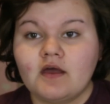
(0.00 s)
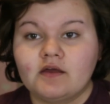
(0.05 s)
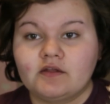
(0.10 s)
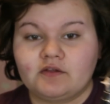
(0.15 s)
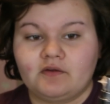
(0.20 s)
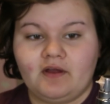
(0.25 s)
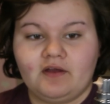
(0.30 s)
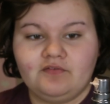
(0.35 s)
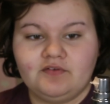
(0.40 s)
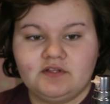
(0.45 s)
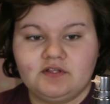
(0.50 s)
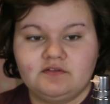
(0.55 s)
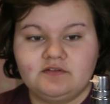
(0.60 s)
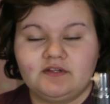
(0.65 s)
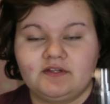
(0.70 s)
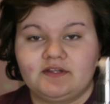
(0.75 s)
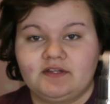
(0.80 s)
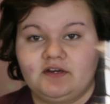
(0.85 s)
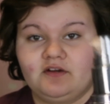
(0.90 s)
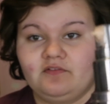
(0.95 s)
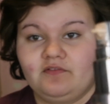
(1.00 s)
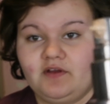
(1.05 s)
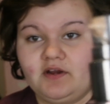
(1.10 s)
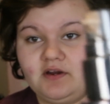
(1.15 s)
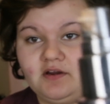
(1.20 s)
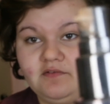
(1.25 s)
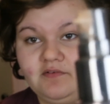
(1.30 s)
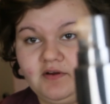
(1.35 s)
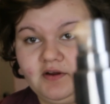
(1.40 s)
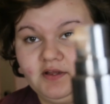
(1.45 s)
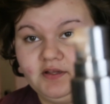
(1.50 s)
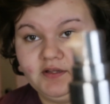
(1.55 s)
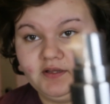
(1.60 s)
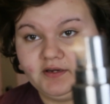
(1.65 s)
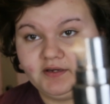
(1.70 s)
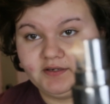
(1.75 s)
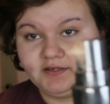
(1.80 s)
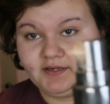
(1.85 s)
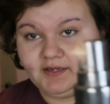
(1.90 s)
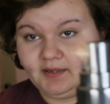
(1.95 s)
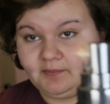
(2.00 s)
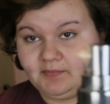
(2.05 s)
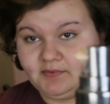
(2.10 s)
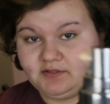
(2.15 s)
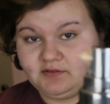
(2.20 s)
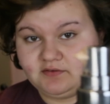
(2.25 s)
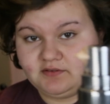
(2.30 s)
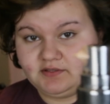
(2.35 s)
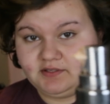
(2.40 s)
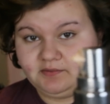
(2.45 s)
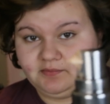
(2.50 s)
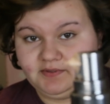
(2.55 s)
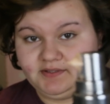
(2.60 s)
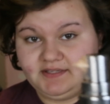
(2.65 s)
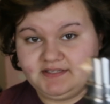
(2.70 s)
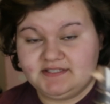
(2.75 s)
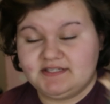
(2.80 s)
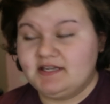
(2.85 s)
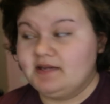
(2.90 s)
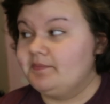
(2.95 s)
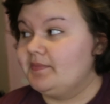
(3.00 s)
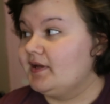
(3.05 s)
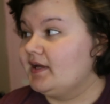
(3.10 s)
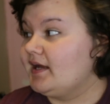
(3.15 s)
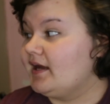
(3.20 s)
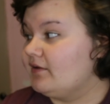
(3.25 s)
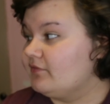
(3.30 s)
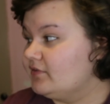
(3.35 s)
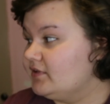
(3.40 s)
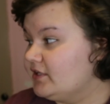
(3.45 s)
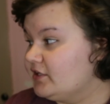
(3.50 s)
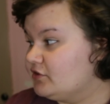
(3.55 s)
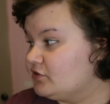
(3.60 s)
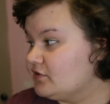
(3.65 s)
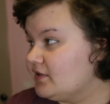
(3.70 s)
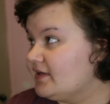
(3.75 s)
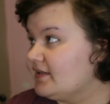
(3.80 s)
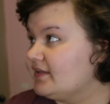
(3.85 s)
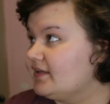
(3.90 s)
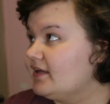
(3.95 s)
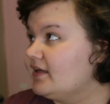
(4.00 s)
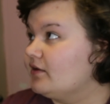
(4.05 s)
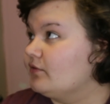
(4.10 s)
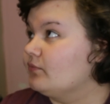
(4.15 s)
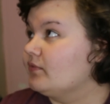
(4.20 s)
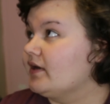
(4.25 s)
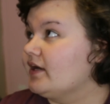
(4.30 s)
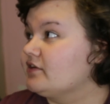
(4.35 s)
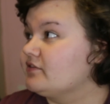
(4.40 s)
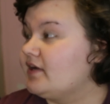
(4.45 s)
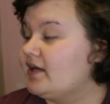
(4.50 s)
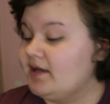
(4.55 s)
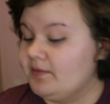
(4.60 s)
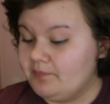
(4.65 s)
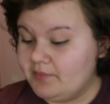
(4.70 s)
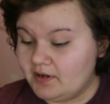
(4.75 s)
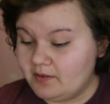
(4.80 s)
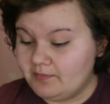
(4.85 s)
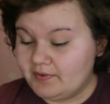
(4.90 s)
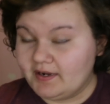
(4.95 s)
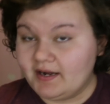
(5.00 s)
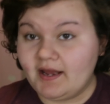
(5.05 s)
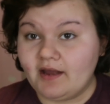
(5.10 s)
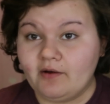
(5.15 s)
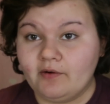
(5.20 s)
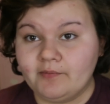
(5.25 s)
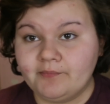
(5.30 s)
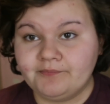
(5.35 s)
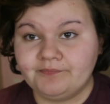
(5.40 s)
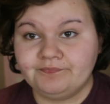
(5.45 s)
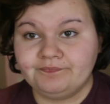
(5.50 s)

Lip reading: So I haven't used this in a very, very long time. As you can see by the tip, it got really crusty, and when I tried to pump it out,